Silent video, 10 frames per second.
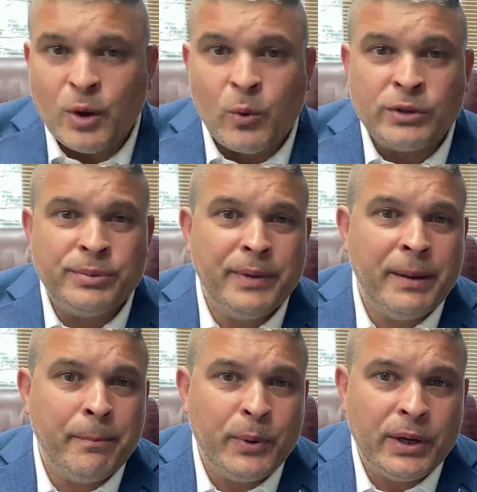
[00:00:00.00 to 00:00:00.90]
or some
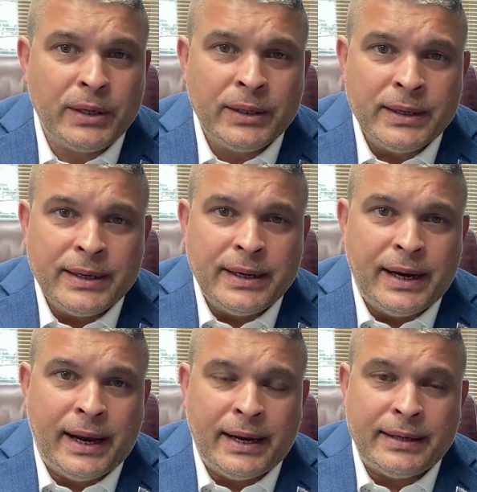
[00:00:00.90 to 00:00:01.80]
input.
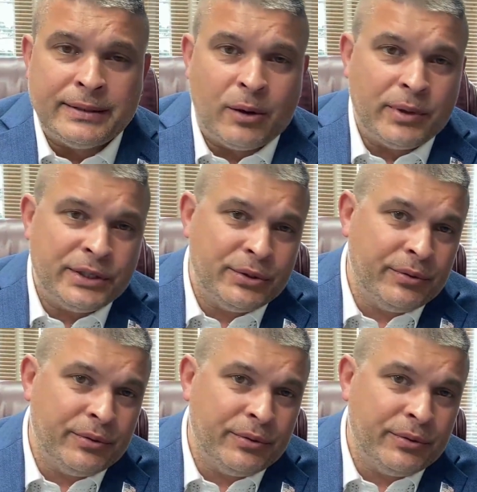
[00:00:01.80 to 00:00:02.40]
And as always,